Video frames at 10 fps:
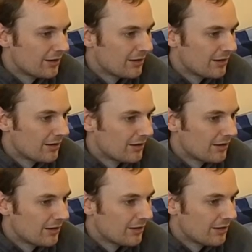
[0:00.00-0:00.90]

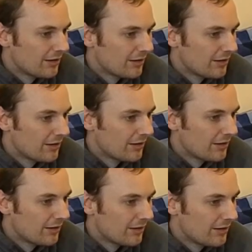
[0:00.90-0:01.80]

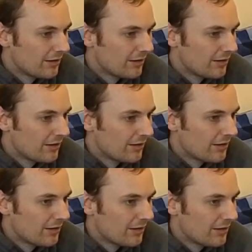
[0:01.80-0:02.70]

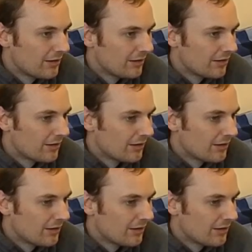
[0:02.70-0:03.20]
Nothing is said.